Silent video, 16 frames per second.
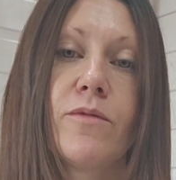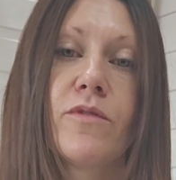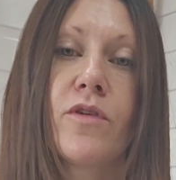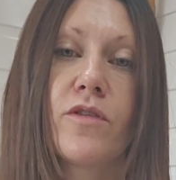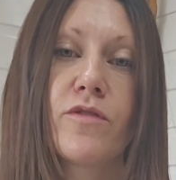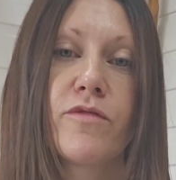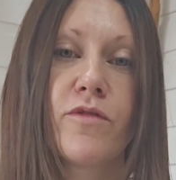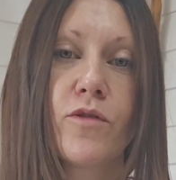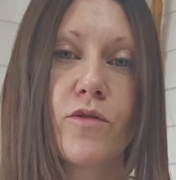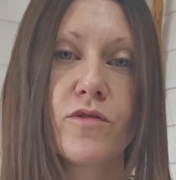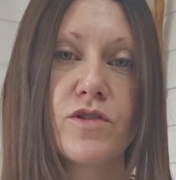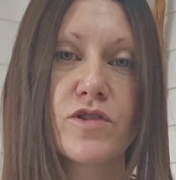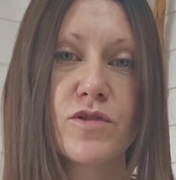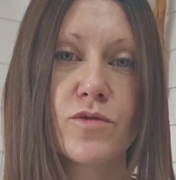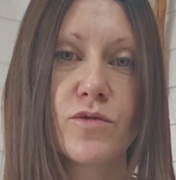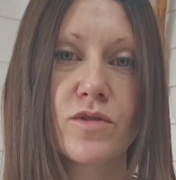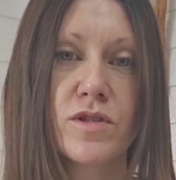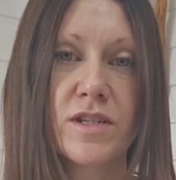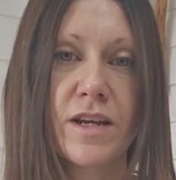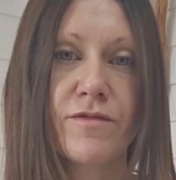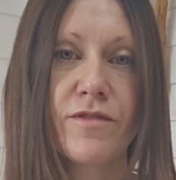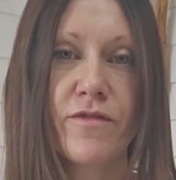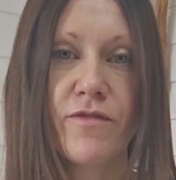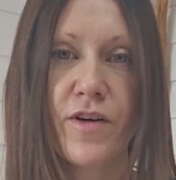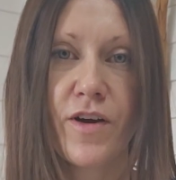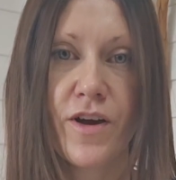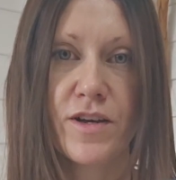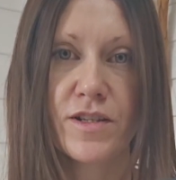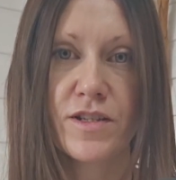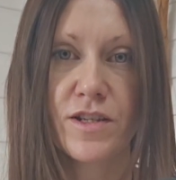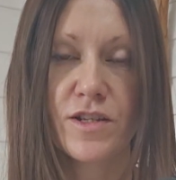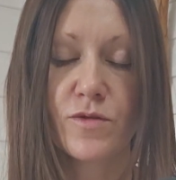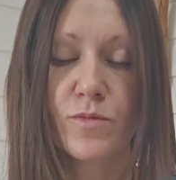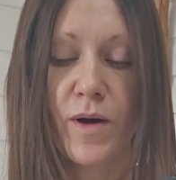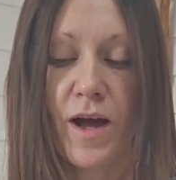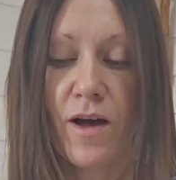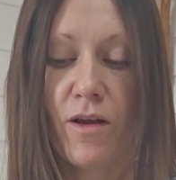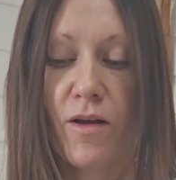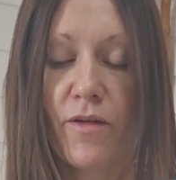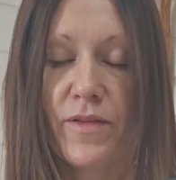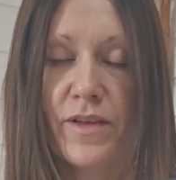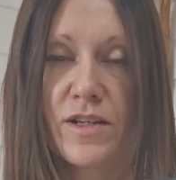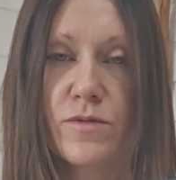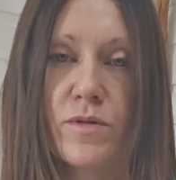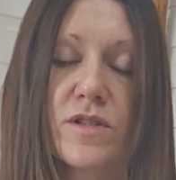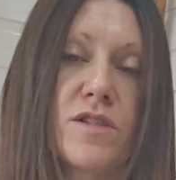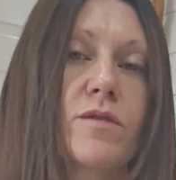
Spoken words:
We've got the Four of Swords in reverse as well on this one.